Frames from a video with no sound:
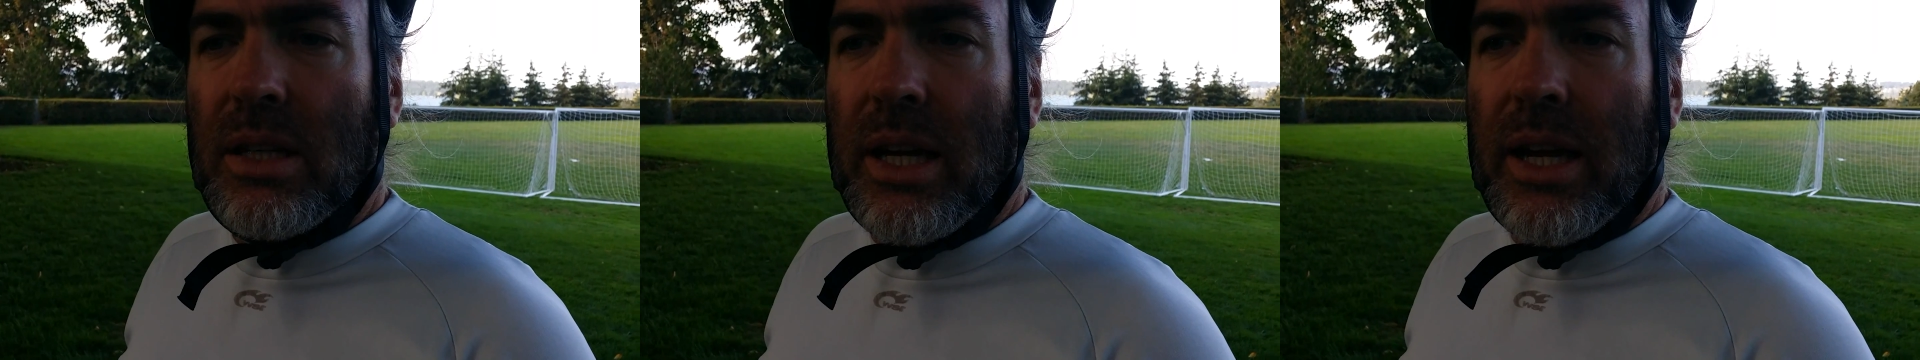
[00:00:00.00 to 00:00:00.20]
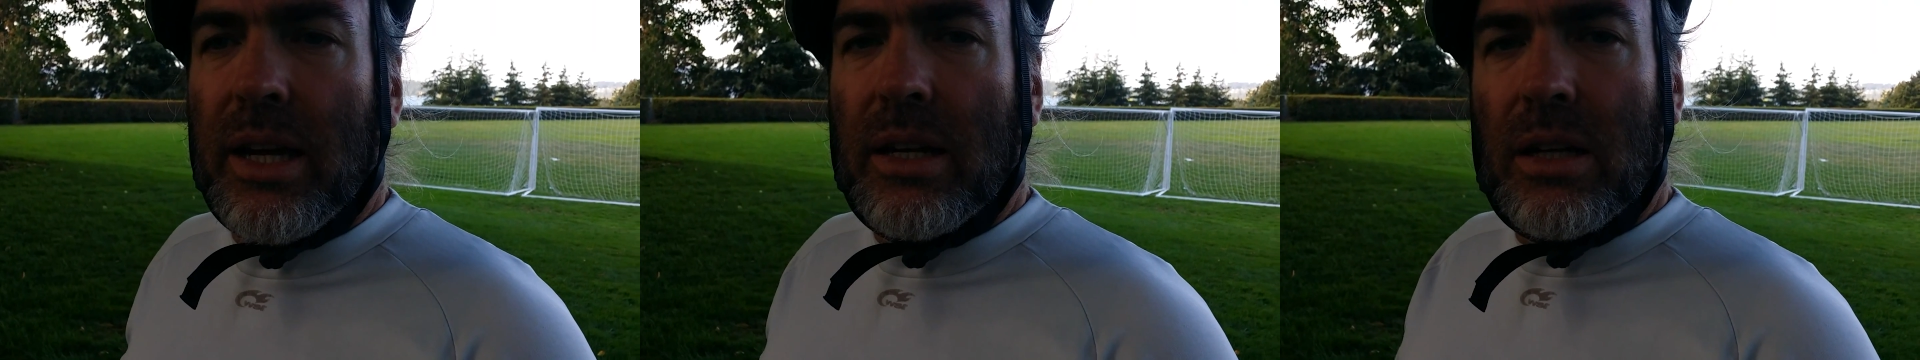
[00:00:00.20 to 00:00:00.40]

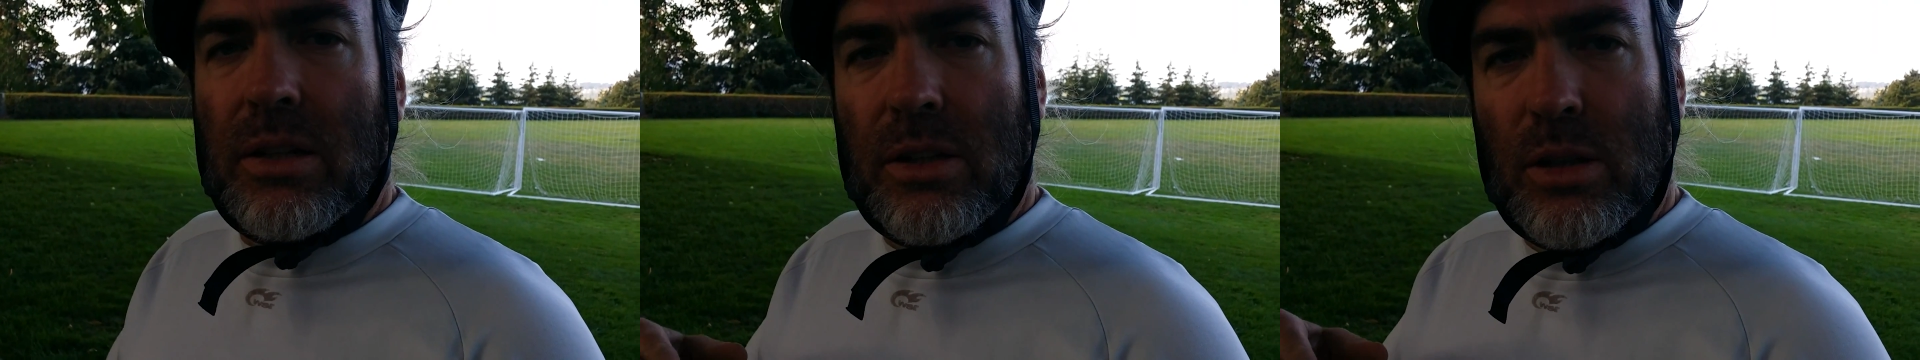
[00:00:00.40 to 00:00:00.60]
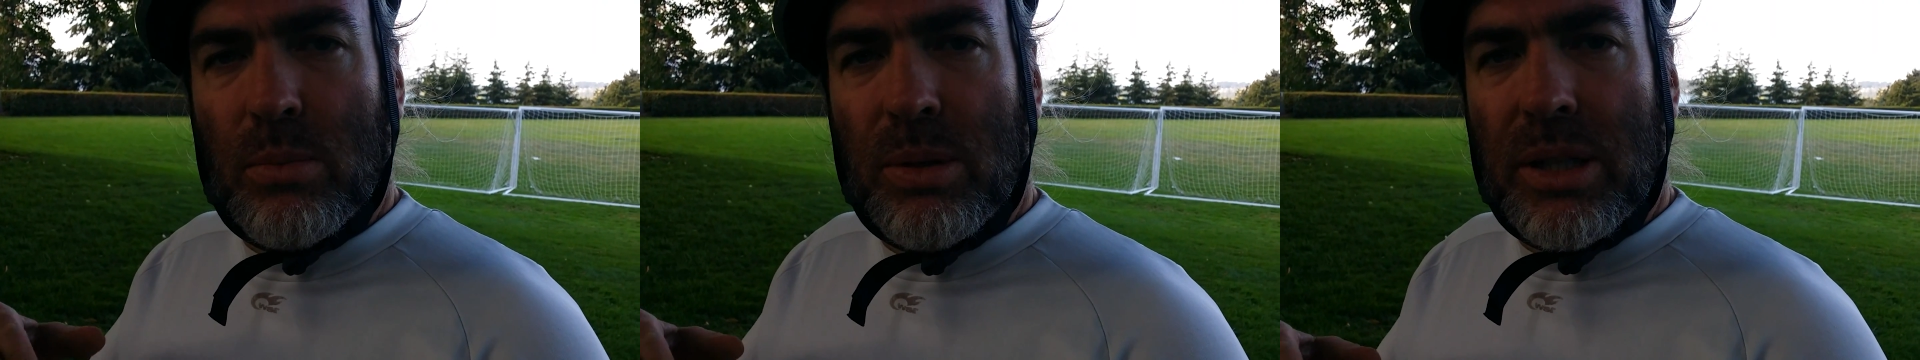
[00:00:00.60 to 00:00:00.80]
and a
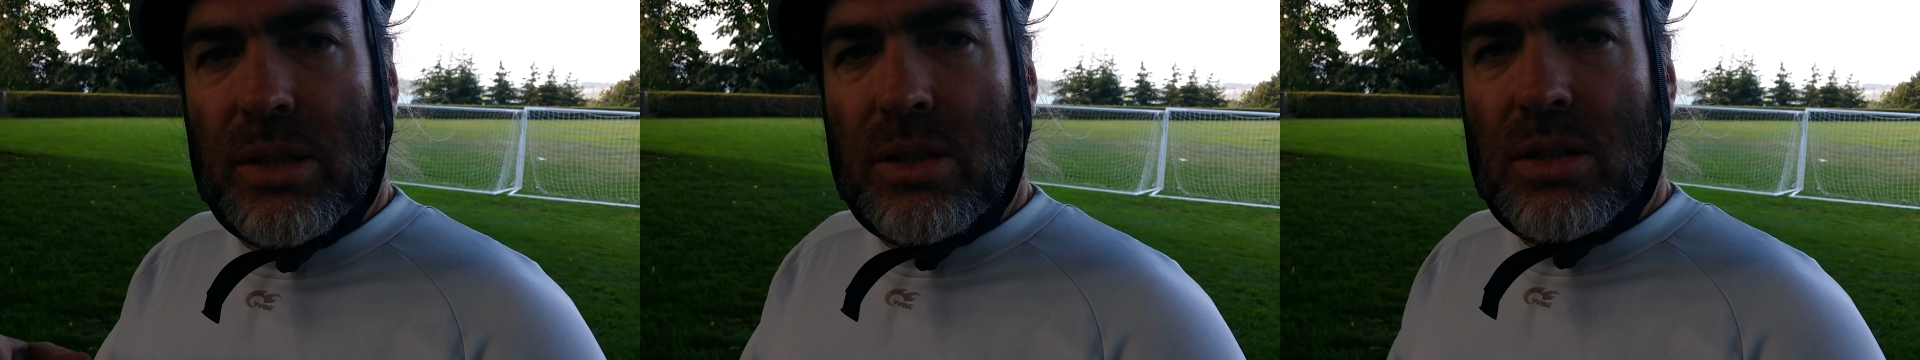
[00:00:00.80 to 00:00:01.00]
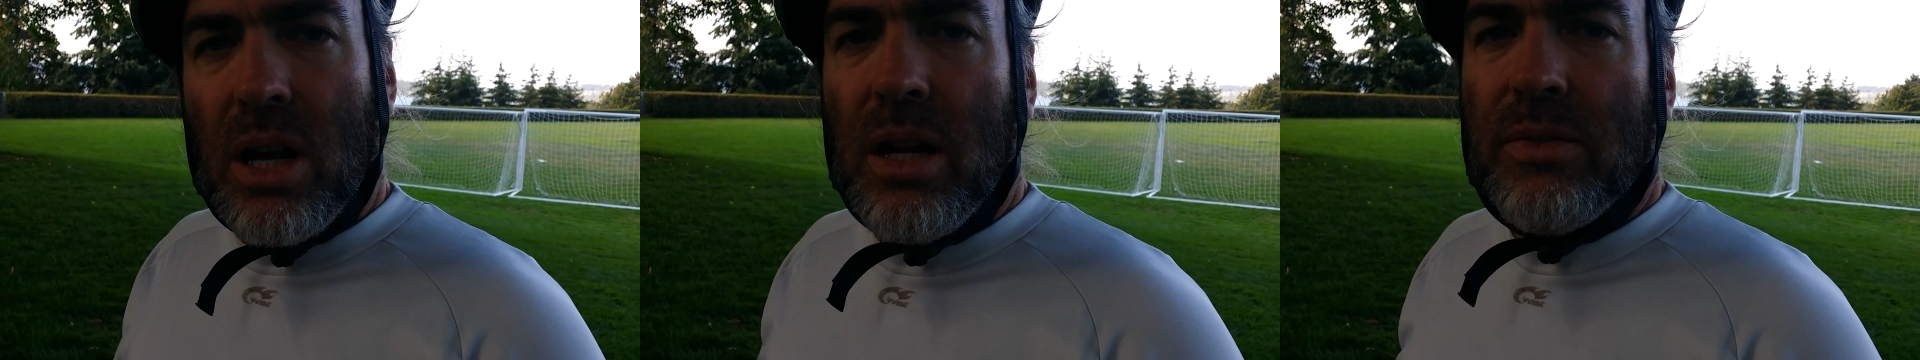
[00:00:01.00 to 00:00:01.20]
little bit
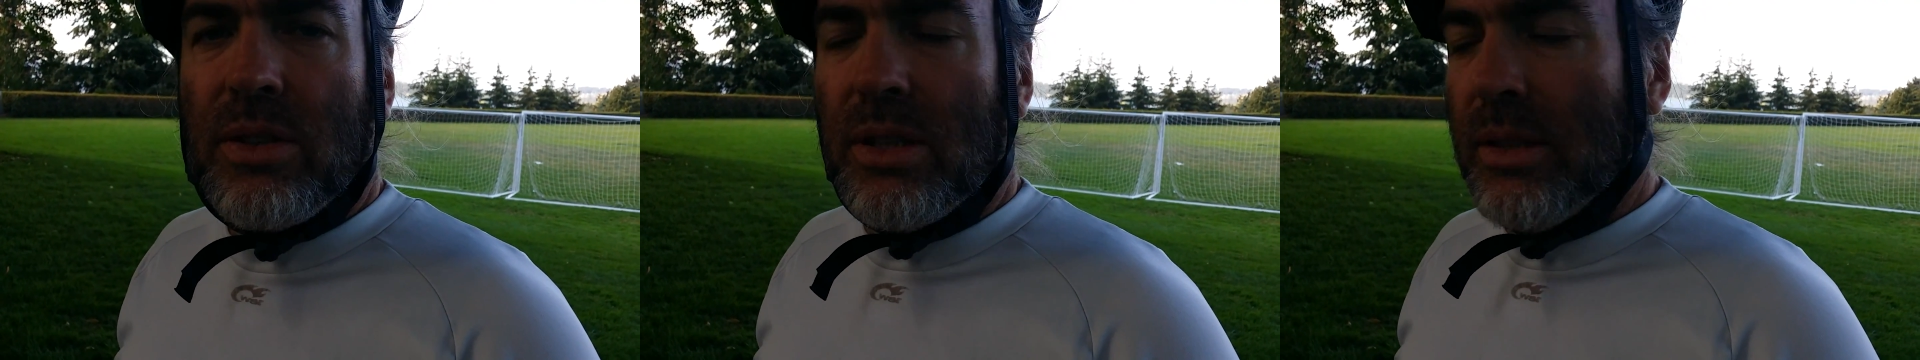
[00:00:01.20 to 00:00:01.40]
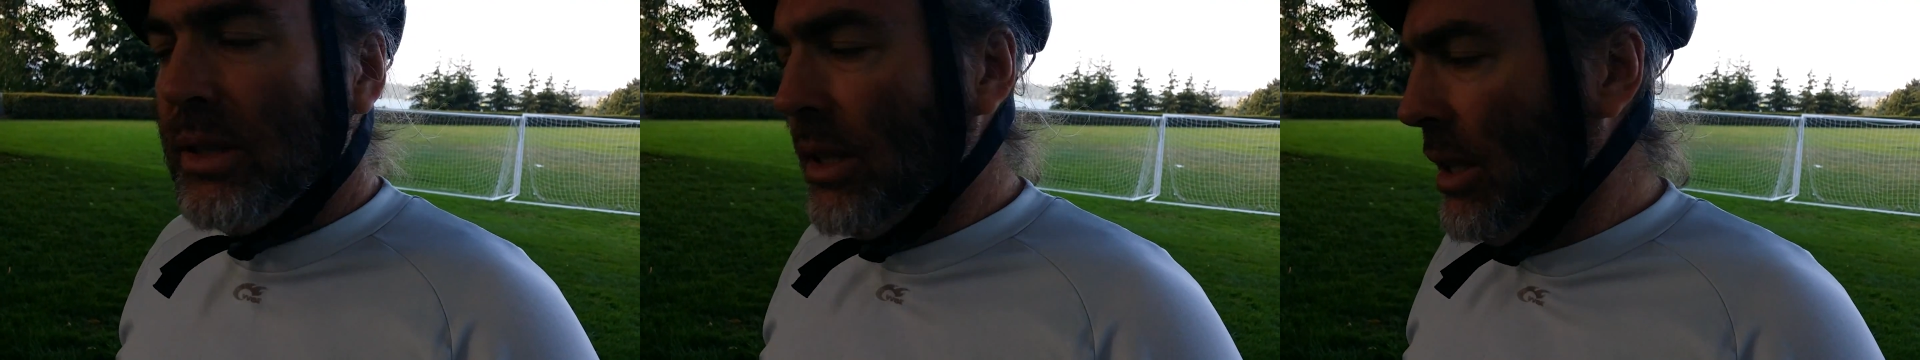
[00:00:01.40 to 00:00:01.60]
softer.